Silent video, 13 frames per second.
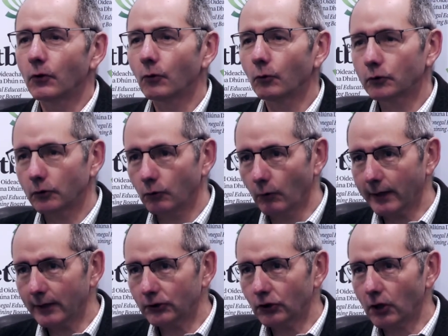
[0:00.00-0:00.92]
Those who don't
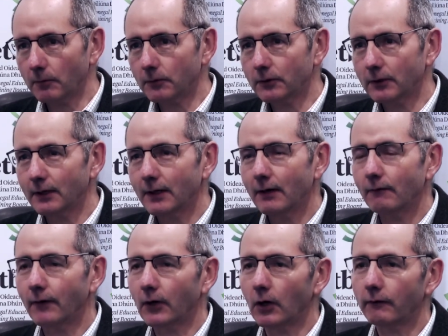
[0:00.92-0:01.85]
get jobs,
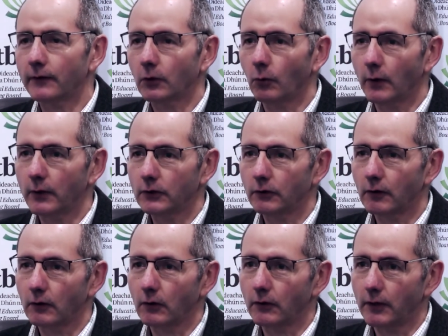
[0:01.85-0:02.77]
very often they go into
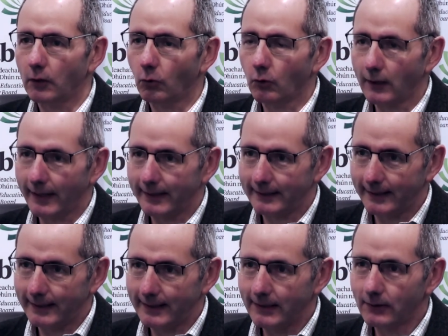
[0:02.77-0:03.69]
the local IT
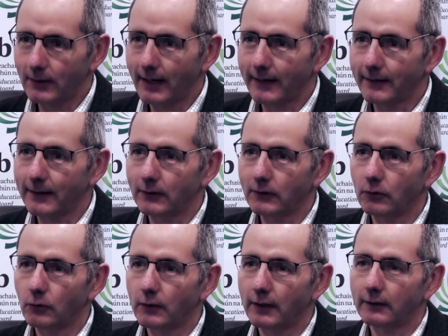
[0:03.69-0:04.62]
here and they
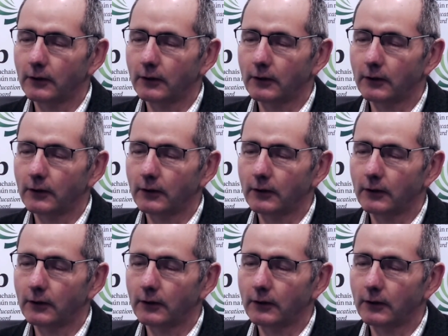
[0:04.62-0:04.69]
do their